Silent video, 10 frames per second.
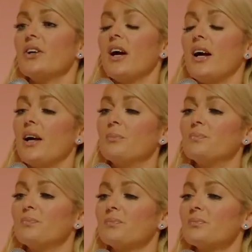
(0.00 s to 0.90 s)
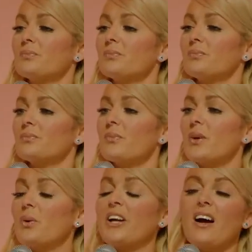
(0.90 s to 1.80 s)
And
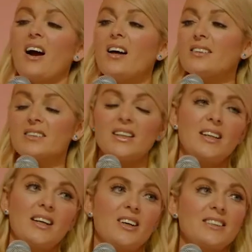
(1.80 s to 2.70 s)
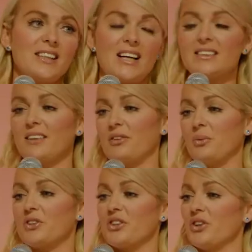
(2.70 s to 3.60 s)
when I asked Natalie if
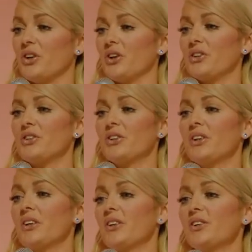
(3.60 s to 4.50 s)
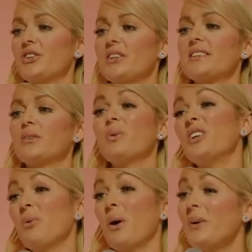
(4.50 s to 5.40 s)
it was good, she said, well,
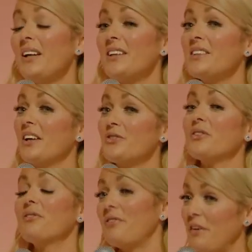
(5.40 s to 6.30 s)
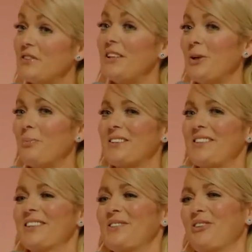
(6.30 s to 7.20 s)
you only need 150 new
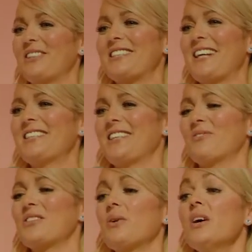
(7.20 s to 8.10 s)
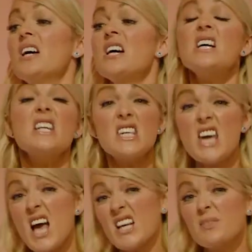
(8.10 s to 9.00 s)
business for incentives. So,
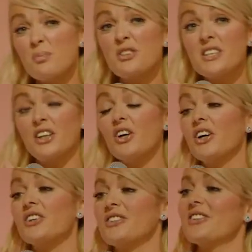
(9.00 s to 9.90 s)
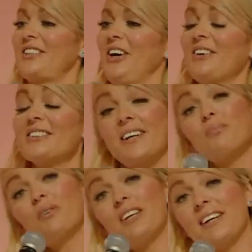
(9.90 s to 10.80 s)
yeah, it's pretty good. So I was
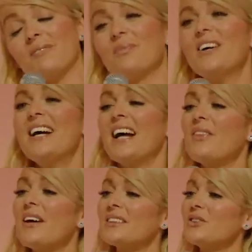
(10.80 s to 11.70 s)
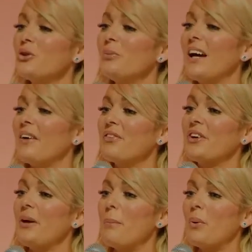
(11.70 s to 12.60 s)
like, brilliant. And that saw me have
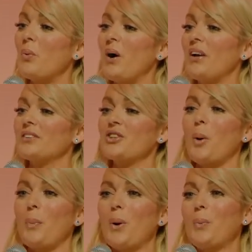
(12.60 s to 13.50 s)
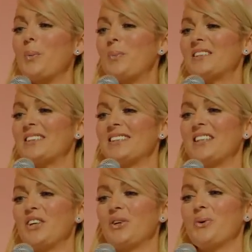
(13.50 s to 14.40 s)
the #1 top open business
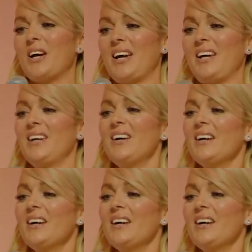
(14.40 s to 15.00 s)
in the UK.